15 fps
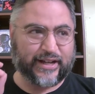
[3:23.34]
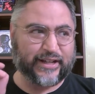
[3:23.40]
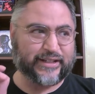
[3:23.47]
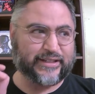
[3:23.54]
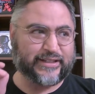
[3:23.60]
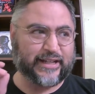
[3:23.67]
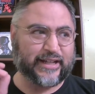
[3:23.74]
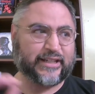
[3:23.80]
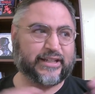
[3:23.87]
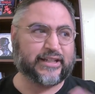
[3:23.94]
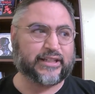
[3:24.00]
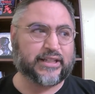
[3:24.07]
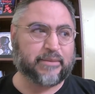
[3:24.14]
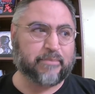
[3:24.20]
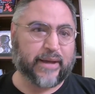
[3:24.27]

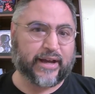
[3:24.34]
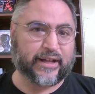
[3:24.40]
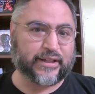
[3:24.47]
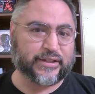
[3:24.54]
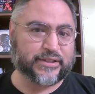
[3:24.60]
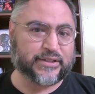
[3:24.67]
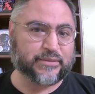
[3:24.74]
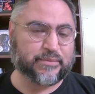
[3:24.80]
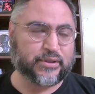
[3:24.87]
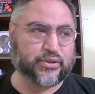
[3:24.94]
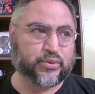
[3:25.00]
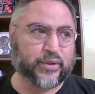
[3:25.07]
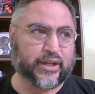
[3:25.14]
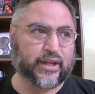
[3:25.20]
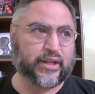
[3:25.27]
delicately balanced
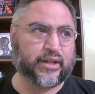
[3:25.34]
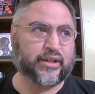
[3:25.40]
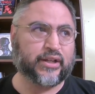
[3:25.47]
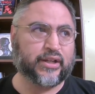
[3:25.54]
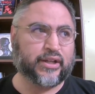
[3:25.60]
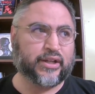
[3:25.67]
between